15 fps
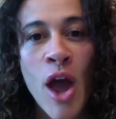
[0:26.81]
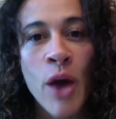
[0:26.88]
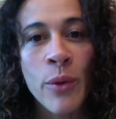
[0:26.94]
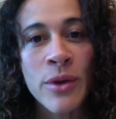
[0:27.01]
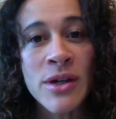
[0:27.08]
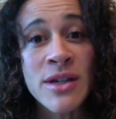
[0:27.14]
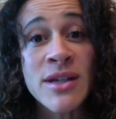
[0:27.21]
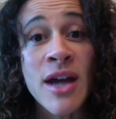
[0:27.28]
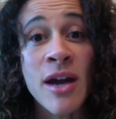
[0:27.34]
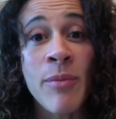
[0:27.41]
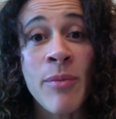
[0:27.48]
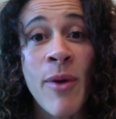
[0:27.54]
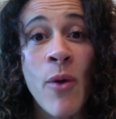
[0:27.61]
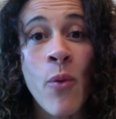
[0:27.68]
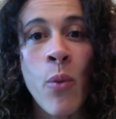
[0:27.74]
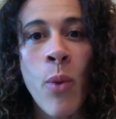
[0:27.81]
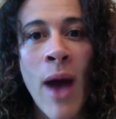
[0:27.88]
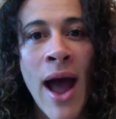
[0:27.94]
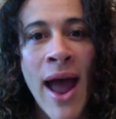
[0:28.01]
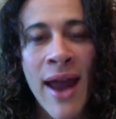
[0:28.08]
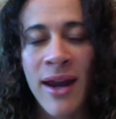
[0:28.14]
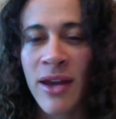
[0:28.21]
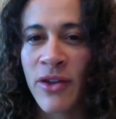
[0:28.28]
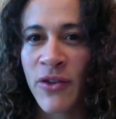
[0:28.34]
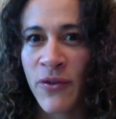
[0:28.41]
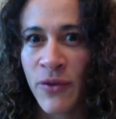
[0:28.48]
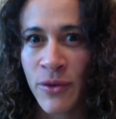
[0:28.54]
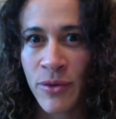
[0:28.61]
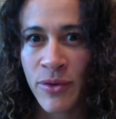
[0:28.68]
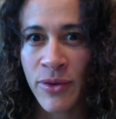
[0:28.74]
We're going to talk about why is
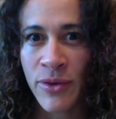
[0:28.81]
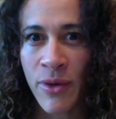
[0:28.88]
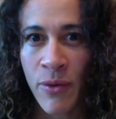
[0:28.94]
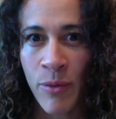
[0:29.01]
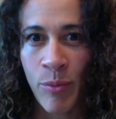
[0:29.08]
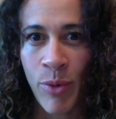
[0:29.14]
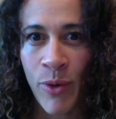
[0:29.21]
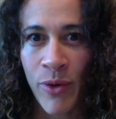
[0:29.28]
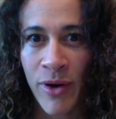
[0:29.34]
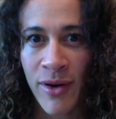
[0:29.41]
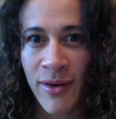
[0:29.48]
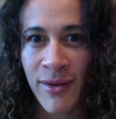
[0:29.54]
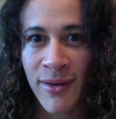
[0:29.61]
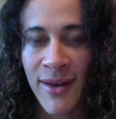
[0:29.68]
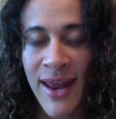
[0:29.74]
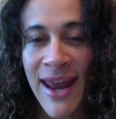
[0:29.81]
food so important.